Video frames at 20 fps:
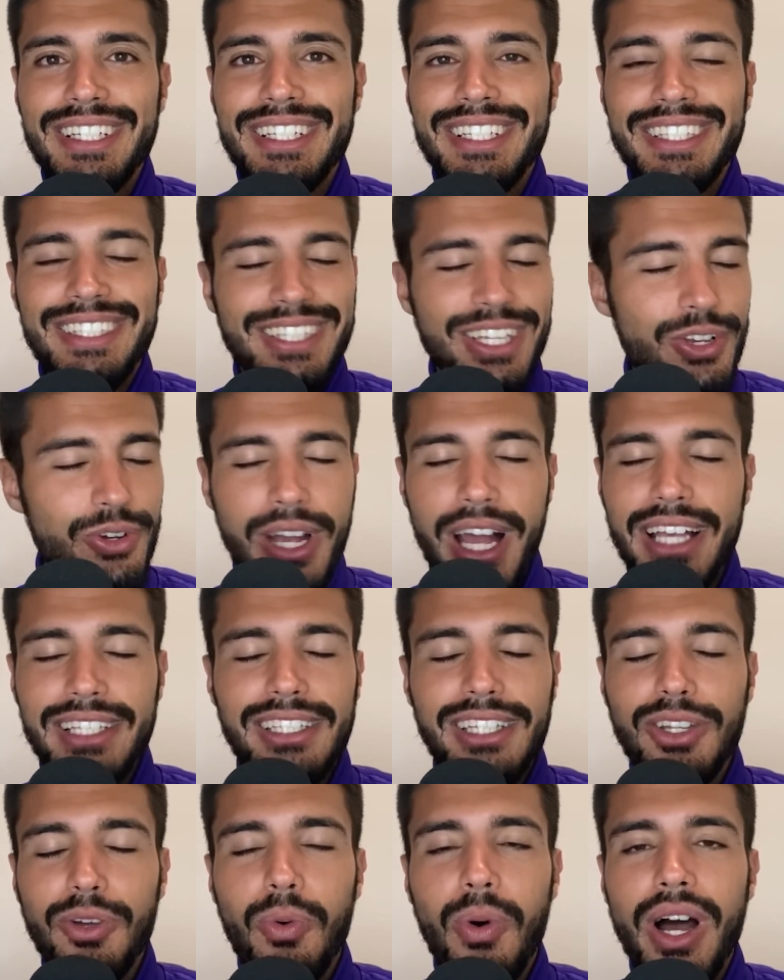See you guys
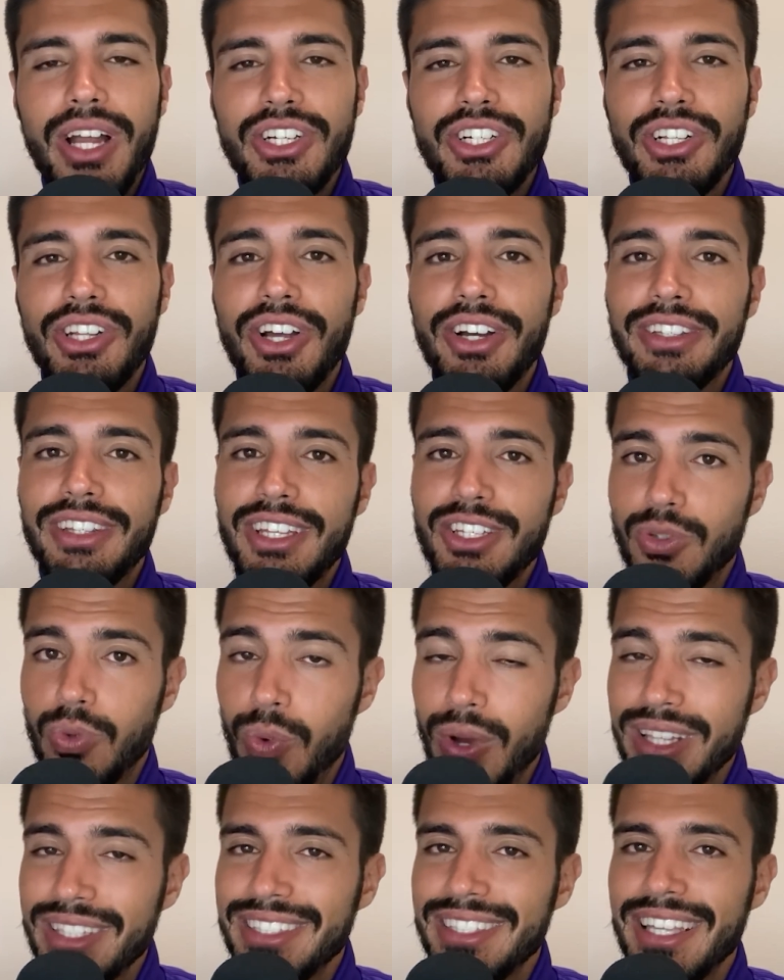at the watch along this
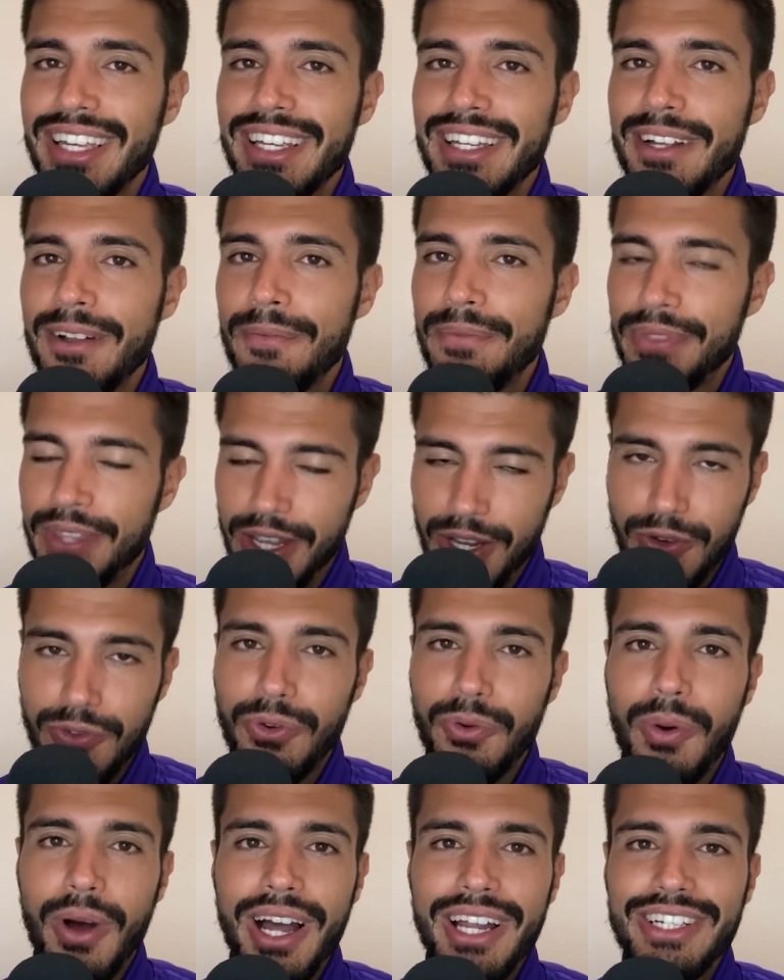Wednesday. Thank you
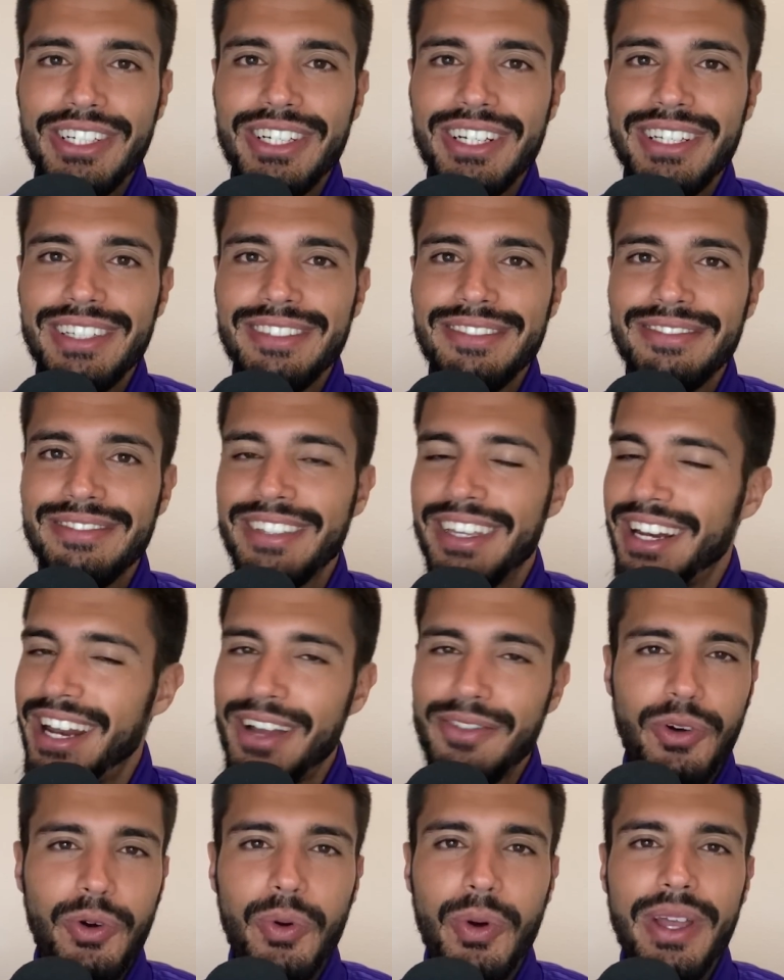for watching and
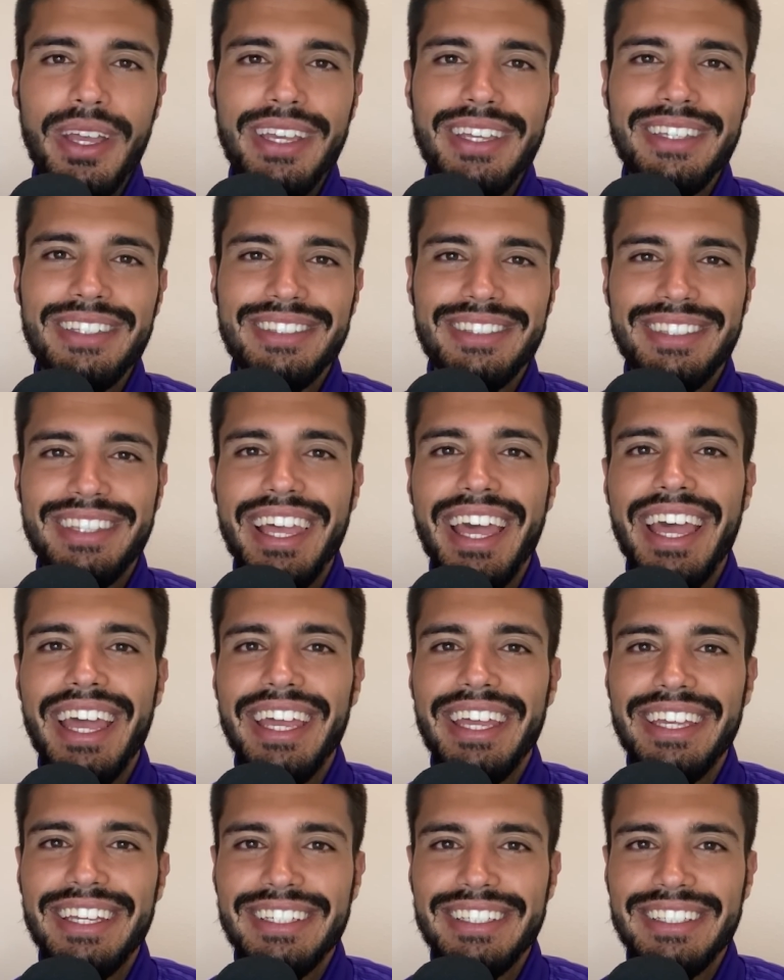have a great day.